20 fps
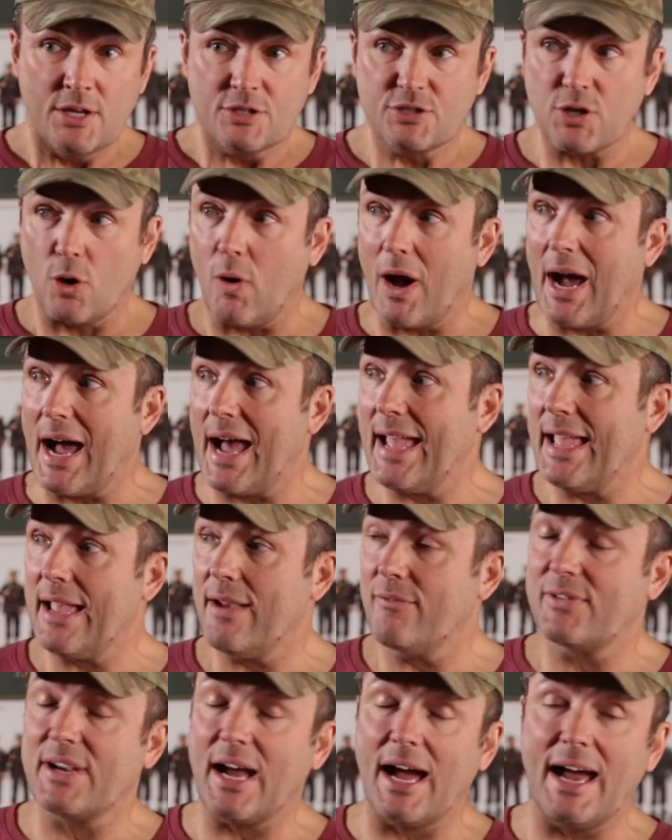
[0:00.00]
So I
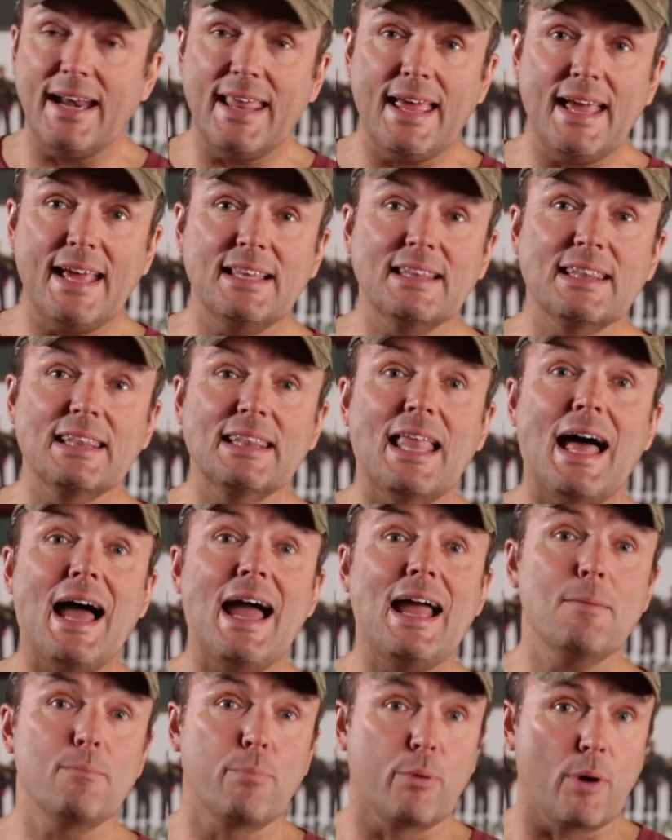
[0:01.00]
have got a
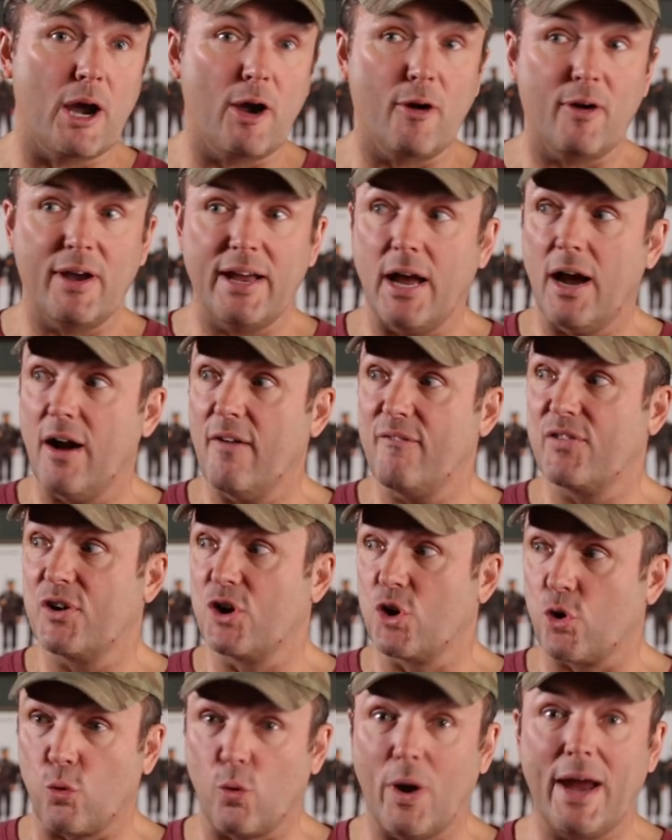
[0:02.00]
library of
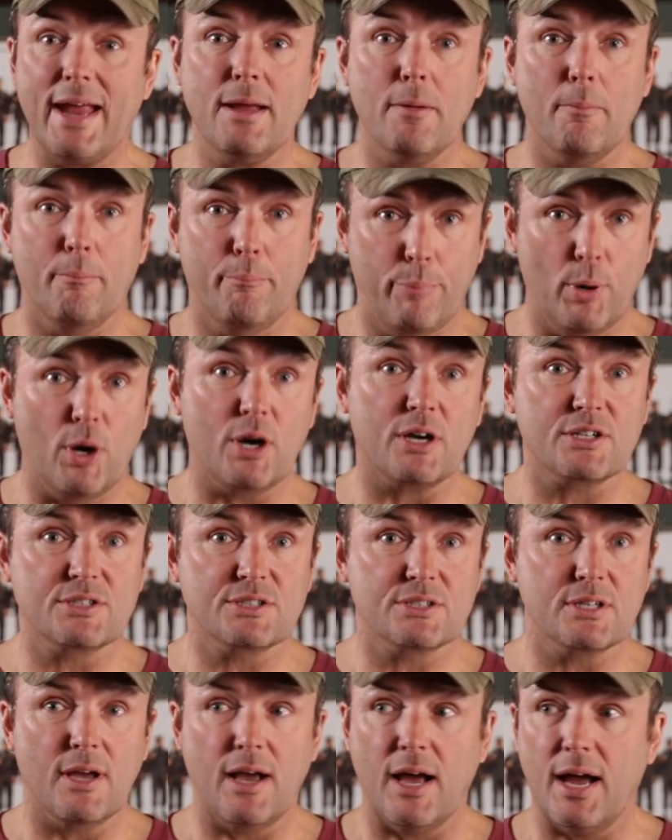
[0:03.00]
great
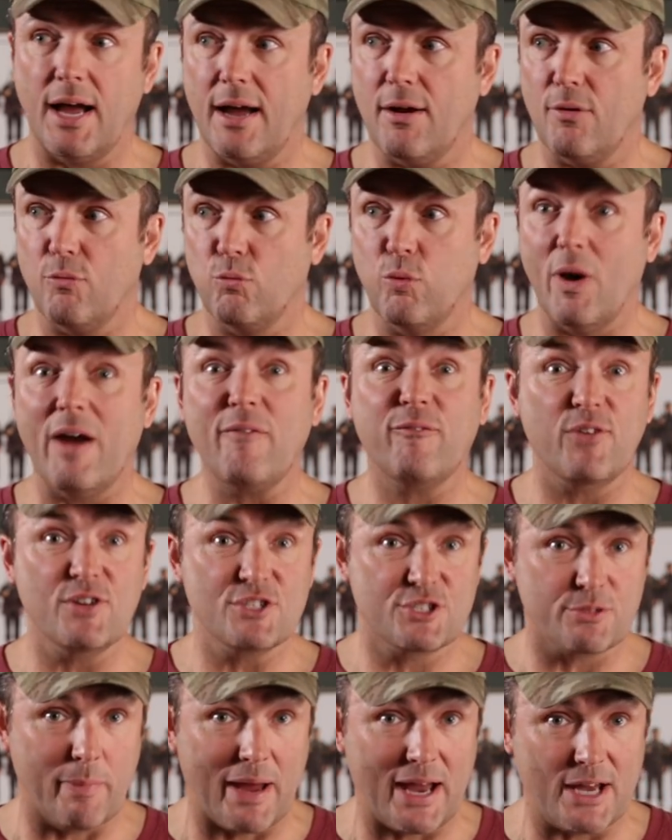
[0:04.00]
books,
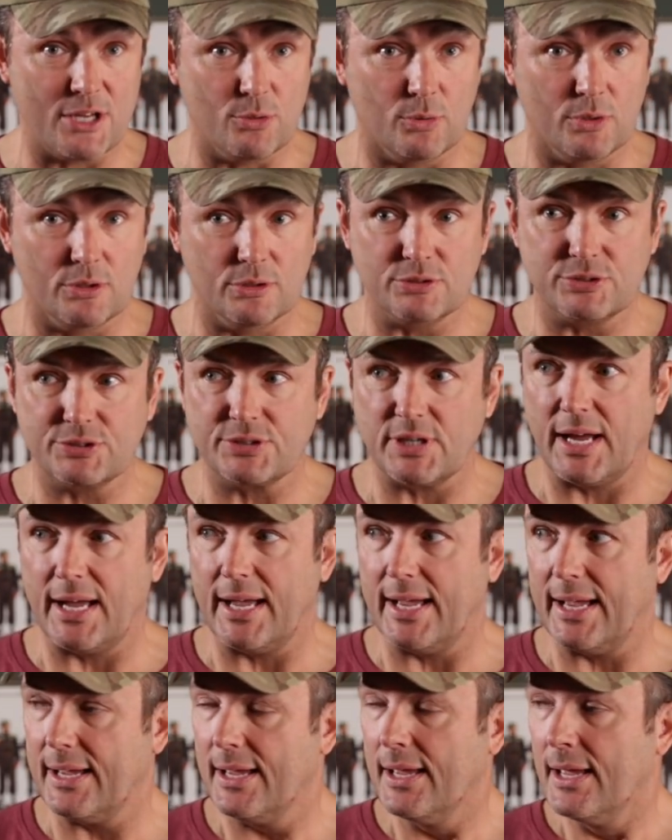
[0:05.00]
reference manuals,
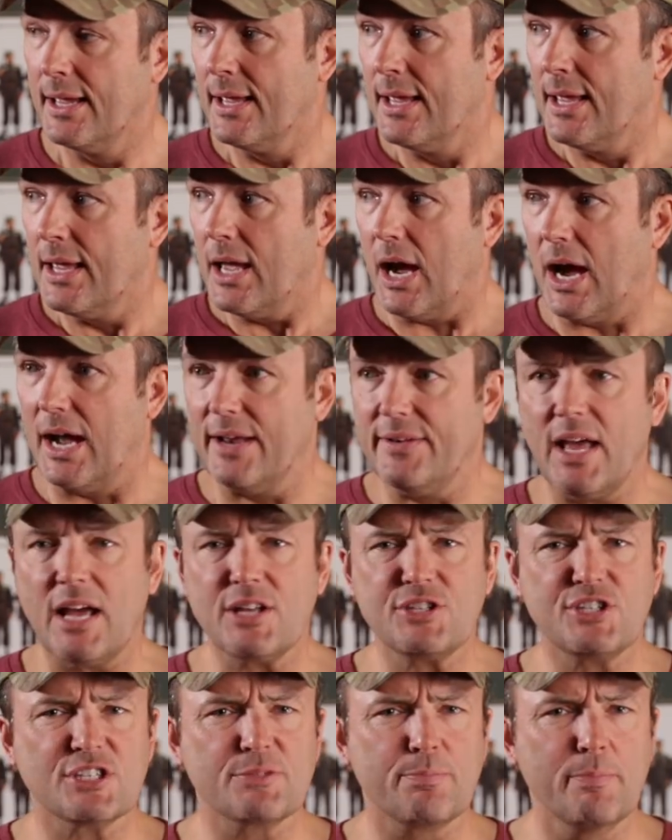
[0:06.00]
on
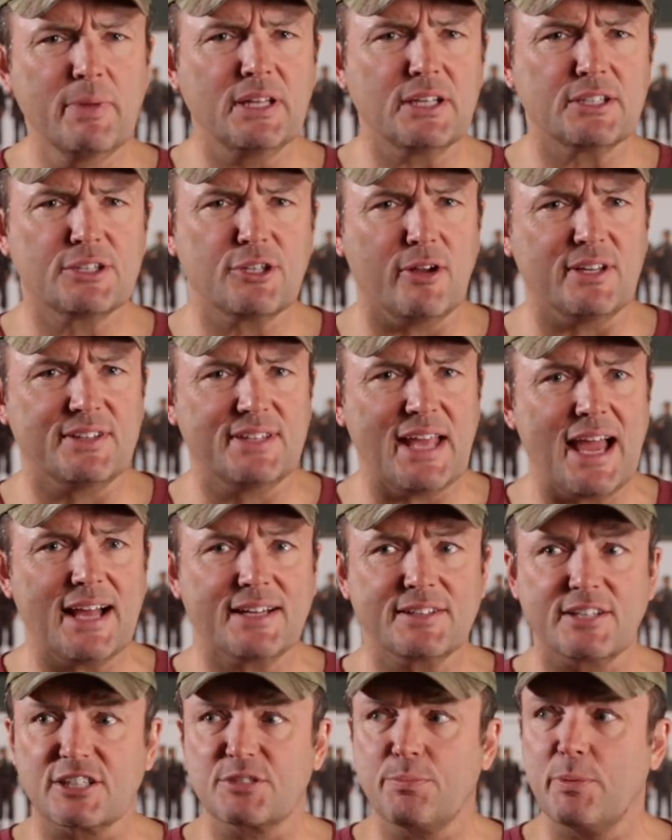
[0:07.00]
not just military
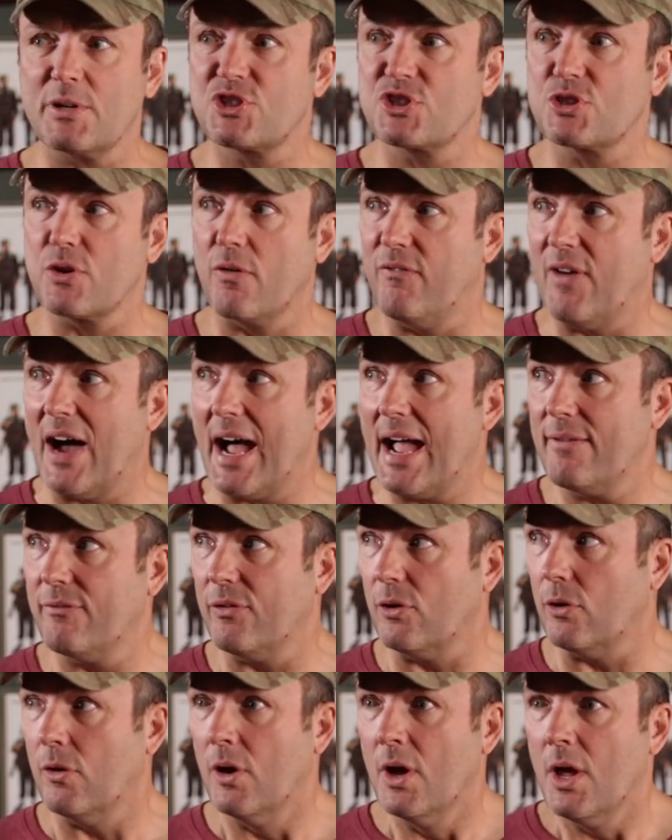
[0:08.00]
tactics, but
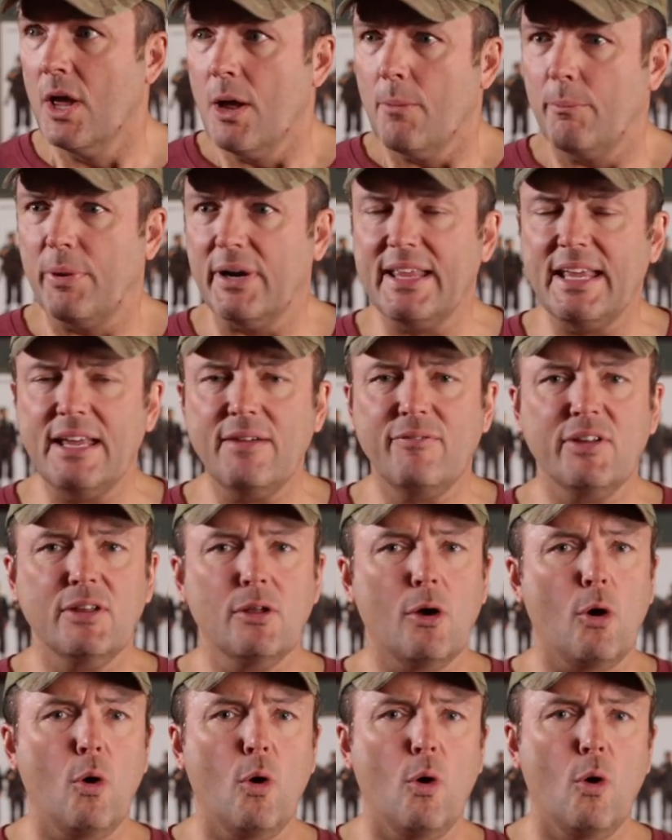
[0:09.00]
survival, but even
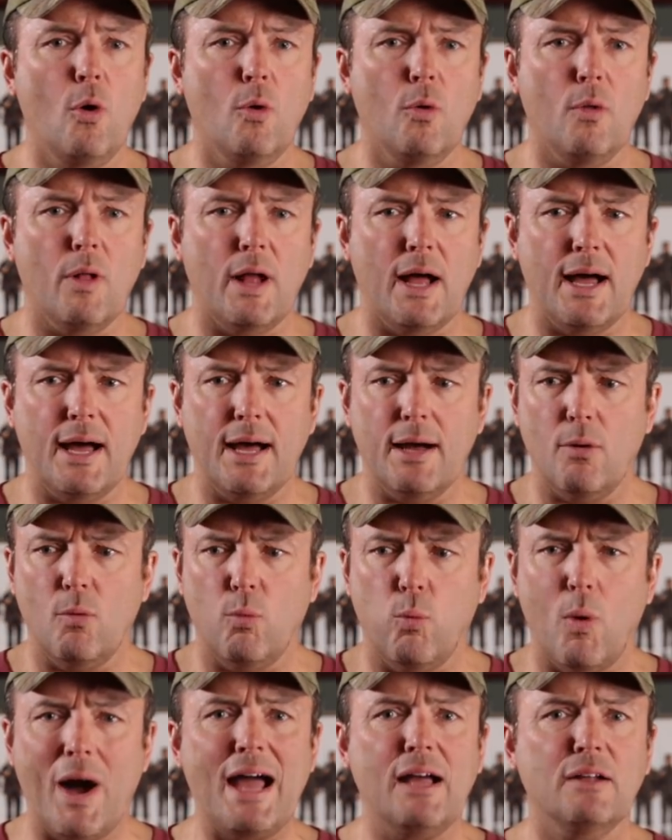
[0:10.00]
the whole
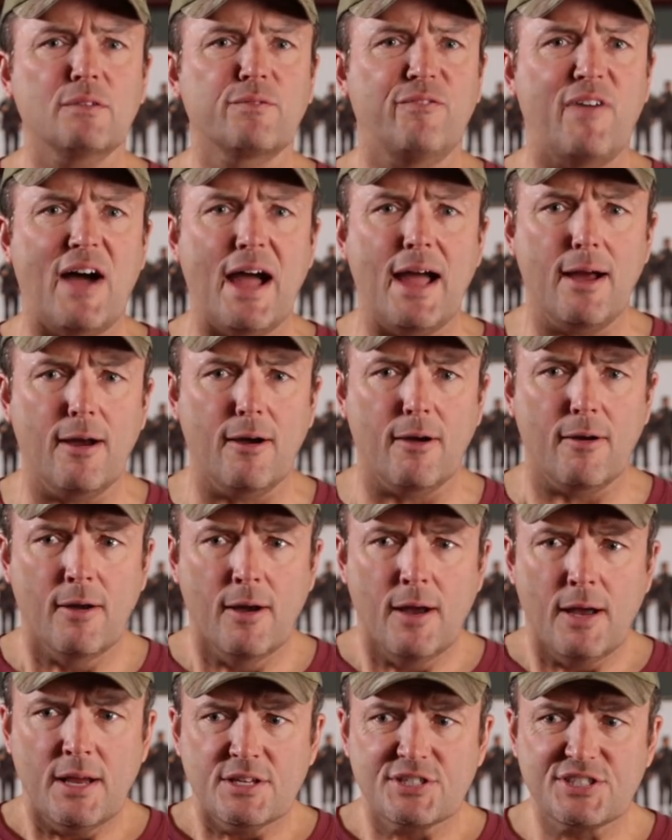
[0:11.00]
wildfire
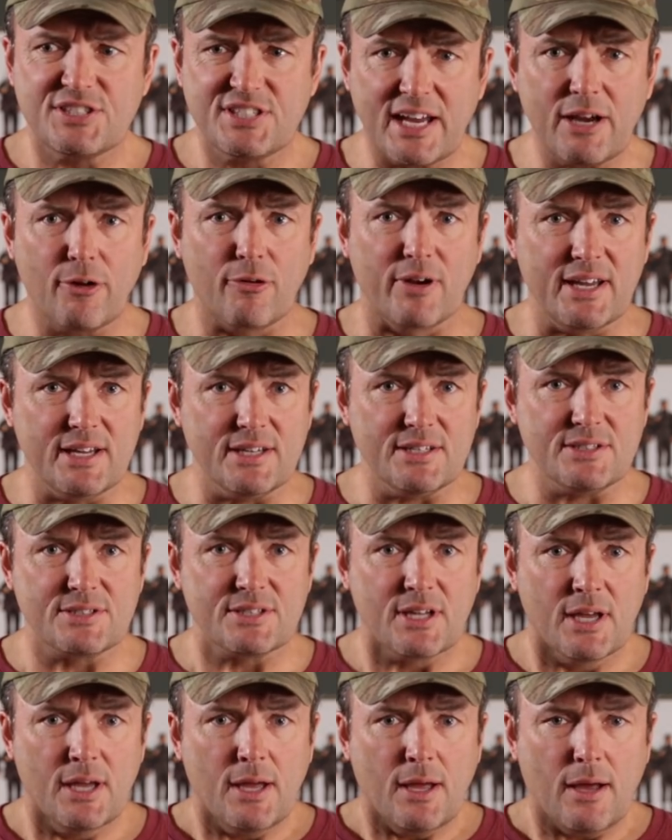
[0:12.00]

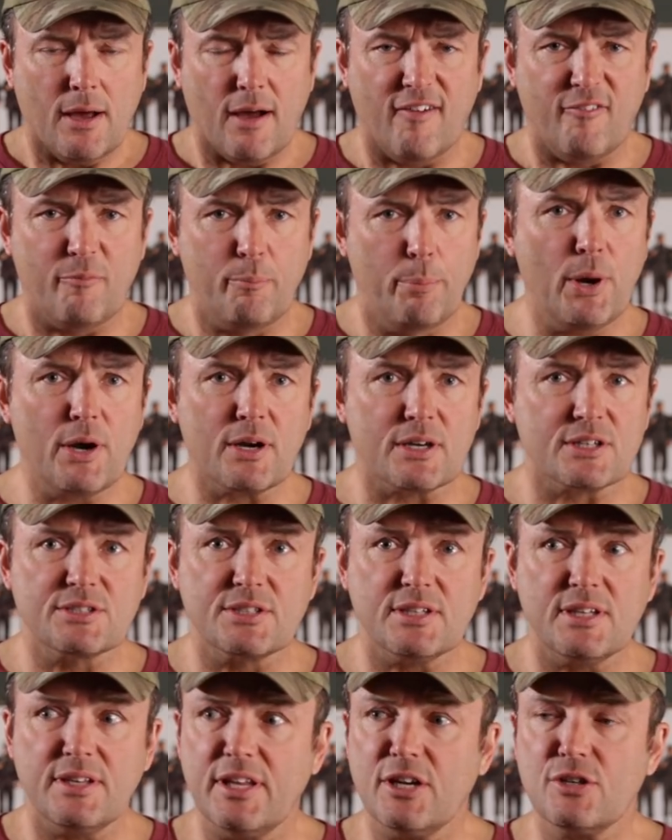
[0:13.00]
series of books.
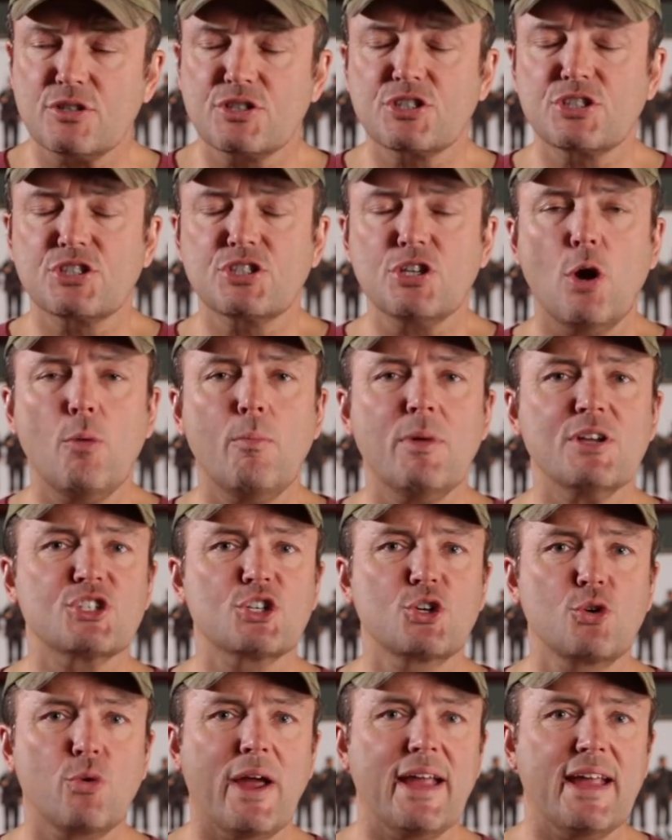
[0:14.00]
There's so
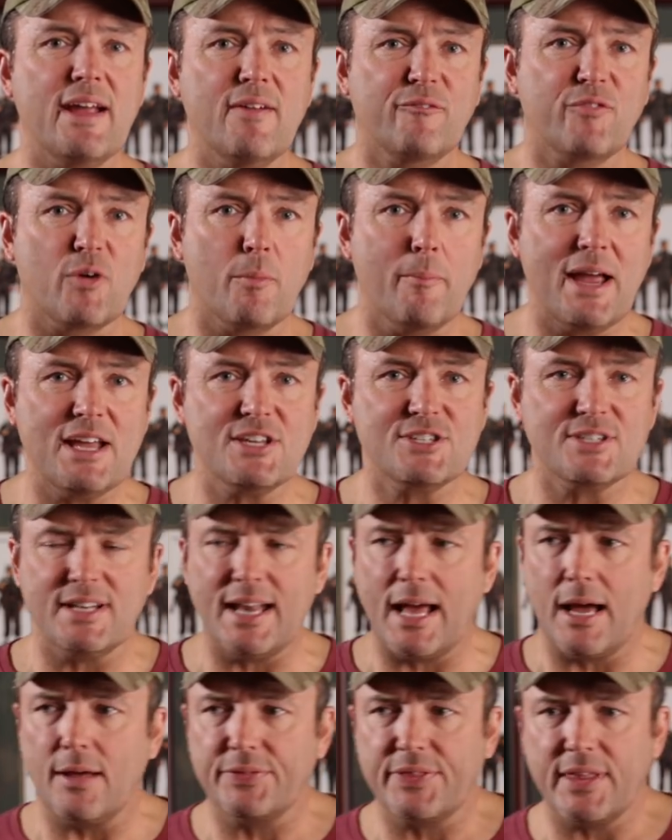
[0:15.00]
much great information
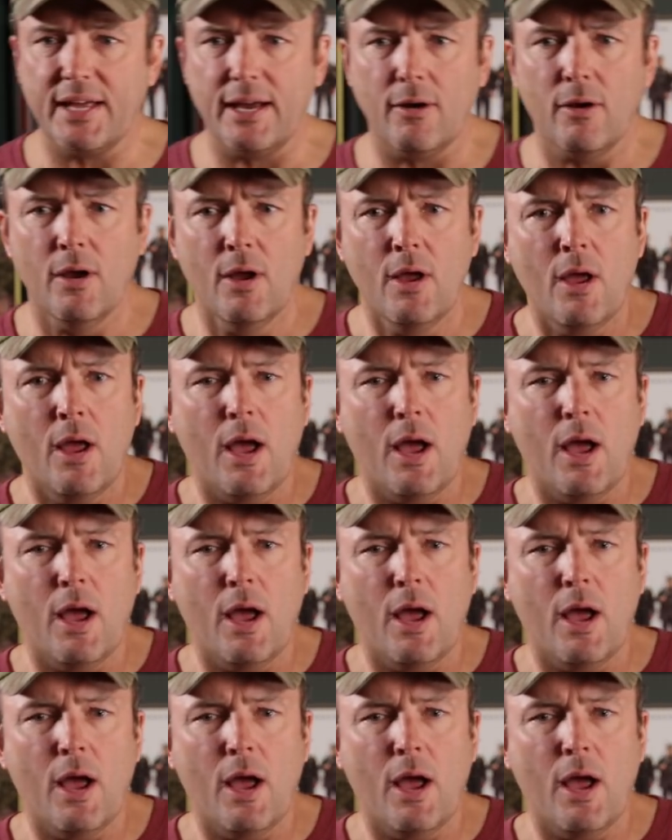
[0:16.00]
out there.